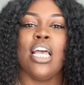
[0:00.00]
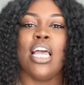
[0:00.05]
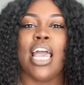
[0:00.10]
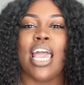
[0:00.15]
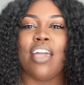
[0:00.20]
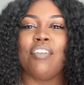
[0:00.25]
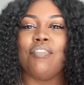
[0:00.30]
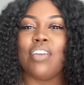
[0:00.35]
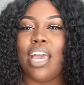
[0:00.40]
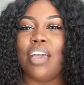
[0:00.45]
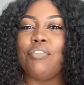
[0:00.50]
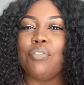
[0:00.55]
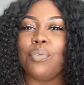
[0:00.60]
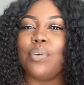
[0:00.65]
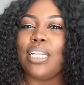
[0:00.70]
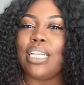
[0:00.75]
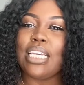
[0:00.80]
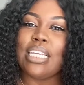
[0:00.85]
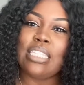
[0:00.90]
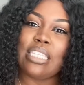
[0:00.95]

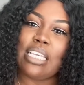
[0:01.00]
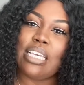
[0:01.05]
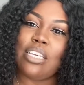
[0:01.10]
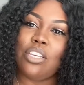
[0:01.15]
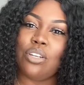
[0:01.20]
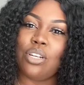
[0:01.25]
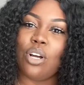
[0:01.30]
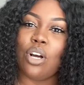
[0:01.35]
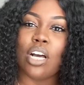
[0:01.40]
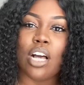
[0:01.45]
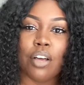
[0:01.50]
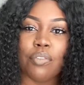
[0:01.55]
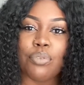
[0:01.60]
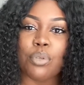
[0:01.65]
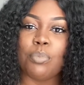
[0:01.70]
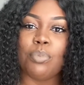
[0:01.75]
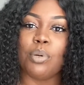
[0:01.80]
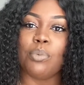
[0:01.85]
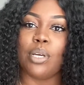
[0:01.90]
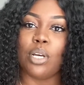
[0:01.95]
isn't, you know,
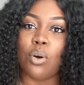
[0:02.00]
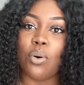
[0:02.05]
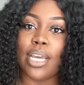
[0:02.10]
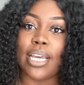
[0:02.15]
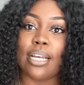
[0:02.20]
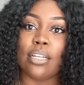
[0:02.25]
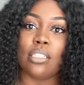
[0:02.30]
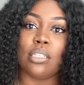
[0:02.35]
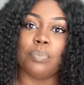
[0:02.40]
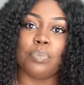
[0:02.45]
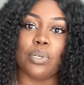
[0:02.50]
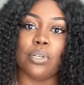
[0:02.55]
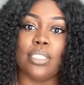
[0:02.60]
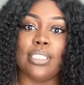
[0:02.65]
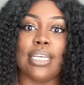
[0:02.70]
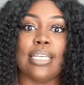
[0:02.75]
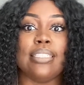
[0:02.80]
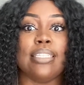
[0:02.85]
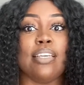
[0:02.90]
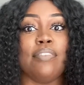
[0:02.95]
comfortable with going out to
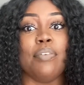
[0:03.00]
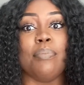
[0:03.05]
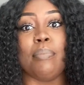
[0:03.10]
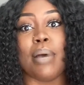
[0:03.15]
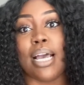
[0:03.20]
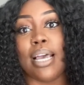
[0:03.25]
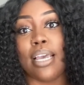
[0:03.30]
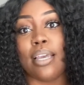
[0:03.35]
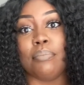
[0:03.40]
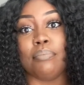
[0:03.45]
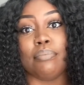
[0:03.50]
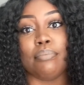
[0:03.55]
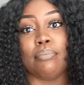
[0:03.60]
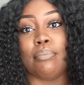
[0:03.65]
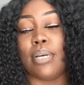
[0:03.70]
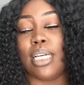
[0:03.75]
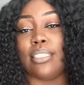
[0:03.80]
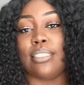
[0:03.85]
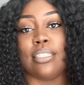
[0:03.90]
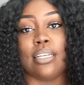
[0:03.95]
protest. Even
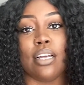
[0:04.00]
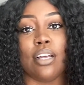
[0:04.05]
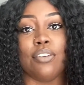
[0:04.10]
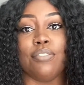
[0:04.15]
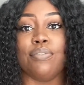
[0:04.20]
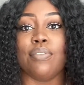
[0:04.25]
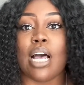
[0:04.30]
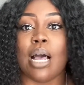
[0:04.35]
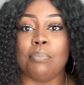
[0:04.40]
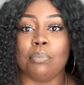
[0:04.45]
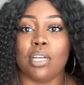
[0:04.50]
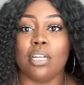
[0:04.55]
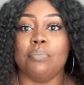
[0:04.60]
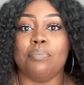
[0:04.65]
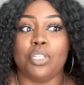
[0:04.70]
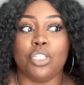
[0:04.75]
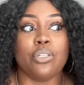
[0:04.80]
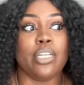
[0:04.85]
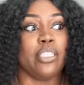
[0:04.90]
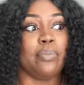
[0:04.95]
myself, I'm gonna be
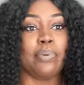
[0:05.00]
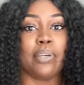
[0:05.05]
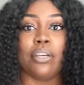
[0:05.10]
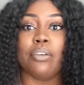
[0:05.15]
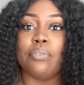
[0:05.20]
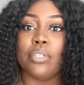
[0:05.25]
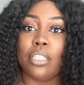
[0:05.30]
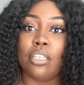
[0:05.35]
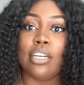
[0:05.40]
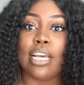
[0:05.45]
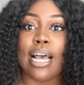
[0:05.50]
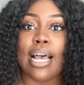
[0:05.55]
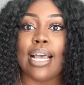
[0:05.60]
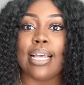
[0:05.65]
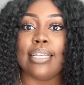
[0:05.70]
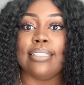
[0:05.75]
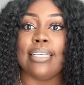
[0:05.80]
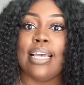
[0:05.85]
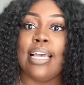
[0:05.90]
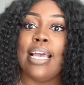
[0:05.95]
transparent with you
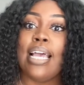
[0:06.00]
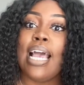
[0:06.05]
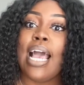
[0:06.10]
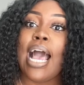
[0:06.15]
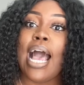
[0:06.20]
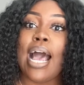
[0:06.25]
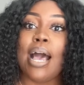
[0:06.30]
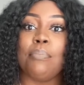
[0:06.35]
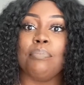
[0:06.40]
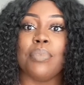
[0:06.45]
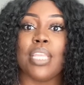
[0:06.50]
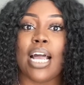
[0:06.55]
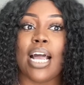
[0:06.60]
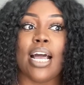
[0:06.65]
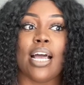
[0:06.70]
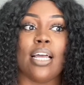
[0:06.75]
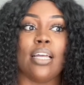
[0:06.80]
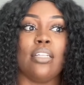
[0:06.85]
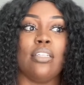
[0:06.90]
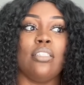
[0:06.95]
guys. I'm
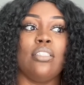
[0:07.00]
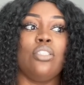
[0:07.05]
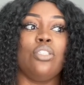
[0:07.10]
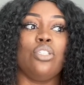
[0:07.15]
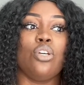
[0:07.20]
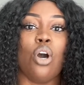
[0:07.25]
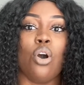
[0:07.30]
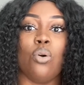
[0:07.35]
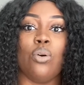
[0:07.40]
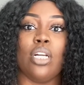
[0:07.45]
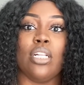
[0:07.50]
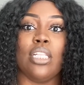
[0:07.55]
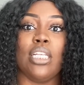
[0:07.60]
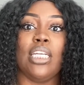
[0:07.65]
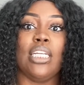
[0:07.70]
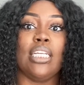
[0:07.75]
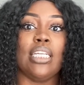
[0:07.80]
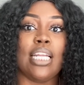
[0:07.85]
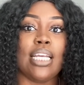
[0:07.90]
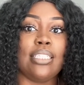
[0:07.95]
not totally
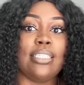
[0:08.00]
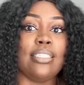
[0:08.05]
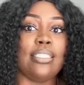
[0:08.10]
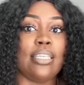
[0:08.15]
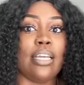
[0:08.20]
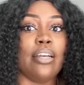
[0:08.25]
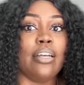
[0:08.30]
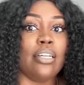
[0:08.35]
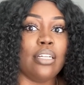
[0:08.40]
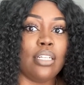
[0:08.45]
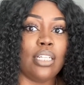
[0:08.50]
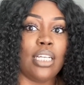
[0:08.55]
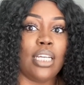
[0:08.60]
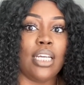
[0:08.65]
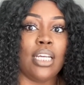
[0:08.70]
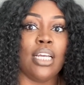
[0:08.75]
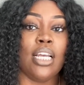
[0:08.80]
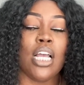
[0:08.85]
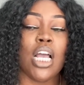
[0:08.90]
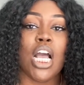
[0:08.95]

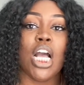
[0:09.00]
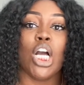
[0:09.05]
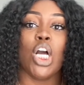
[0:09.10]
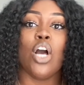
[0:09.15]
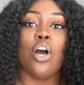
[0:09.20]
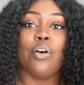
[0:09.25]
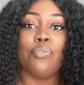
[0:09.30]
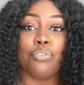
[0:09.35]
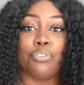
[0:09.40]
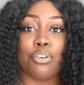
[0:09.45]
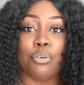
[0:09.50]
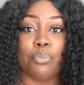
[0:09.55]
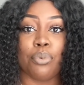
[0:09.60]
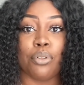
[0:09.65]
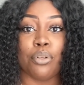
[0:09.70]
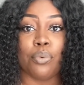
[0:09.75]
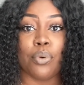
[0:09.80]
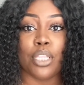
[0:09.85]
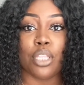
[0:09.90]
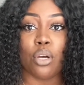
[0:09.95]
necessarily
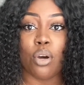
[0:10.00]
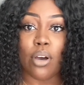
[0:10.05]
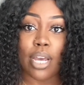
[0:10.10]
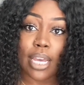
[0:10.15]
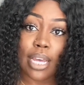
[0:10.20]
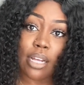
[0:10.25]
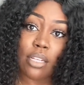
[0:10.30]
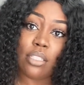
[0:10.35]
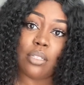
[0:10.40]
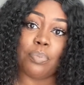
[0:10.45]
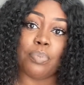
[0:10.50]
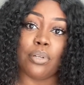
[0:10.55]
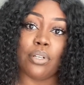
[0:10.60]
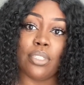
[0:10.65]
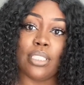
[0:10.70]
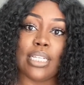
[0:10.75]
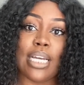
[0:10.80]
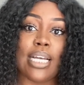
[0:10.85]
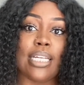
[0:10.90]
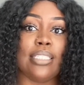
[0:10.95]
comfortable with going out to
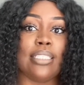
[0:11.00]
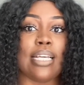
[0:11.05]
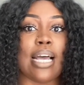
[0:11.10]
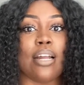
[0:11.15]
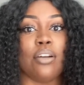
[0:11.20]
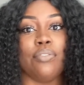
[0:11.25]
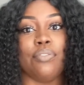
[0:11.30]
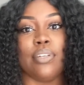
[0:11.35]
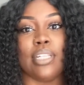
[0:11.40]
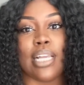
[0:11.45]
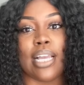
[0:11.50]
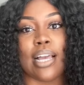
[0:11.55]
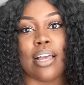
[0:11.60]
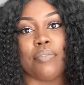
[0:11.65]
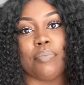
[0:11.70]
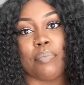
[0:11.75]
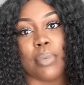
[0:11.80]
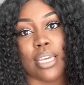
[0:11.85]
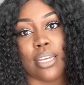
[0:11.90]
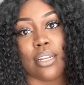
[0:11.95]
protest. I don't feel like I've
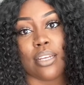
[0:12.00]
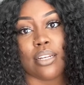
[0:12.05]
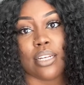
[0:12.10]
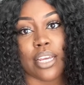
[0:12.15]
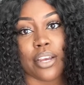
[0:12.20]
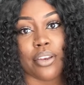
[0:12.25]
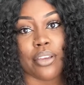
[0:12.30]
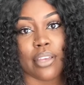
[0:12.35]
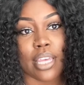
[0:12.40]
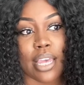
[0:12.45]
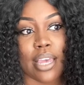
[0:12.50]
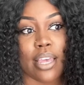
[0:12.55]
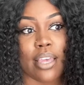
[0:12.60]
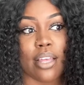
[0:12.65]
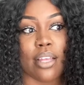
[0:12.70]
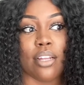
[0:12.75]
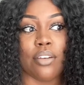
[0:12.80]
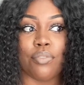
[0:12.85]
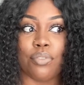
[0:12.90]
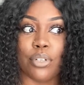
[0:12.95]
made it there yet,
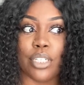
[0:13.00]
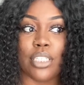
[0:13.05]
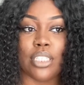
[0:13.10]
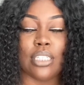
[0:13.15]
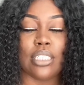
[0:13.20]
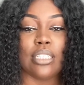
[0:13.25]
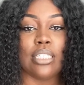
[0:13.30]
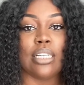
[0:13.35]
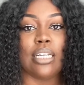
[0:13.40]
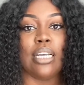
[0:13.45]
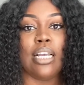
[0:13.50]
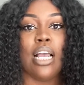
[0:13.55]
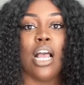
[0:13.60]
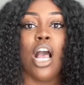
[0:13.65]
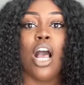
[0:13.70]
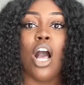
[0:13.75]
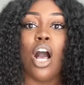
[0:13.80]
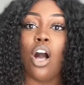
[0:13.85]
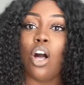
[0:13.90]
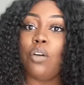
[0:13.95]
unfortunately.
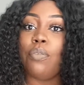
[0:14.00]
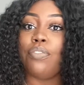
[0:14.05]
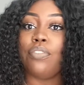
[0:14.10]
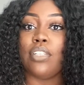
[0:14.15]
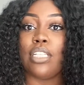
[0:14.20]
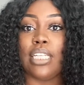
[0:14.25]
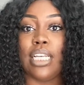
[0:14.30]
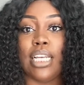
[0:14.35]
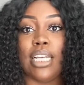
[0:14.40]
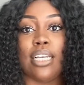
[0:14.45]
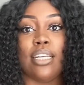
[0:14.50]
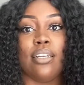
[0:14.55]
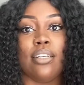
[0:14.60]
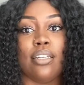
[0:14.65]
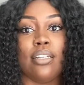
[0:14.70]
Hopefully